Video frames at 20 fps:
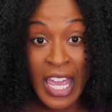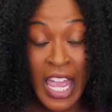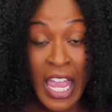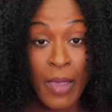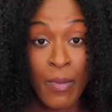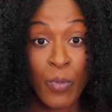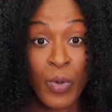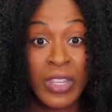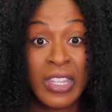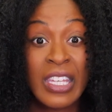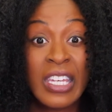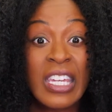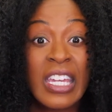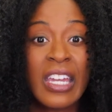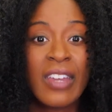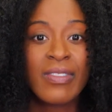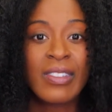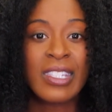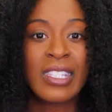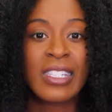came with
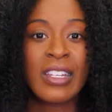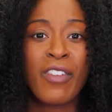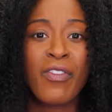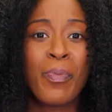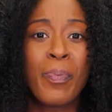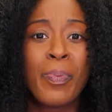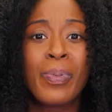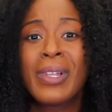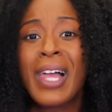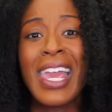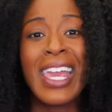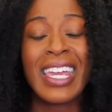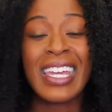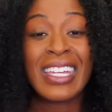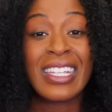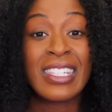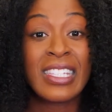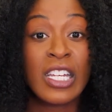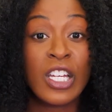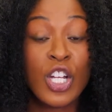gifts of
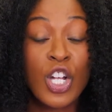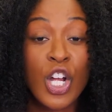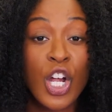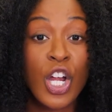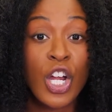blankets and